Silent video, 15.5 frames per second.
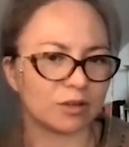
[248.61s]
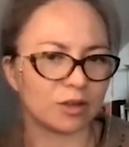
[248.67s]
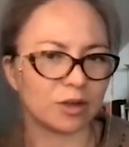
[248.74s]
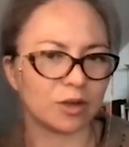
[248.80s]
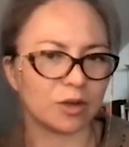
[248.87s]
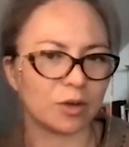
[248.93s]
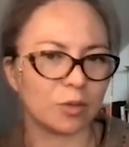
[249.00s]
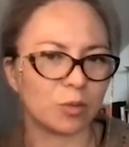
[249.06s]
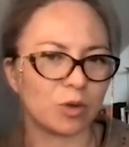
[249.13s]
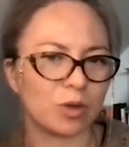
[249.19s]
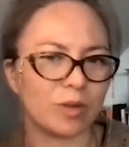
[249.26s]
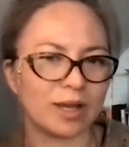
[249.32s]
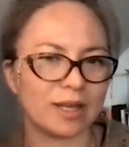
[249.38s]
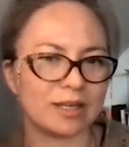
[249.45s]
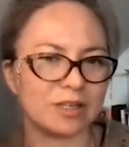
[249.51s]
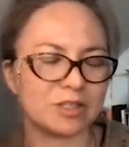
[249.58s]
that we
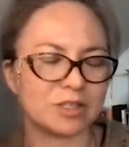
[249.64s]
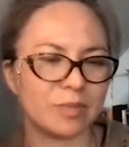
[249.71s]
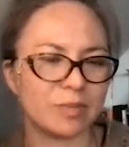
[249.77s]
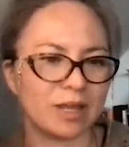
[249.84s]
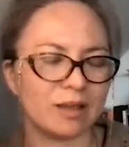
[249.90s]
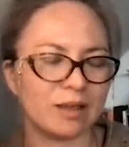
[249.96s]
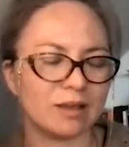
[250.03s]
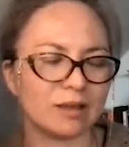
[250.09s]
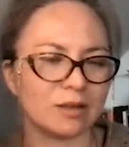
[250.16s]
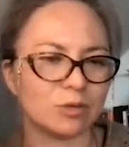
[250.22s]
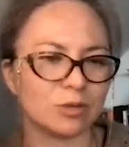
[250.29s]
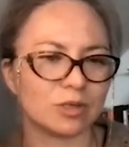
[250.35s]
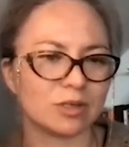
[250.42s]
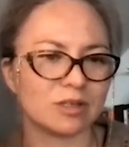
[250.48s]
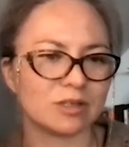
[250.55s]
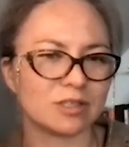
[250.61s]
might need to make in
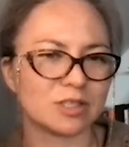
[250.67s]
order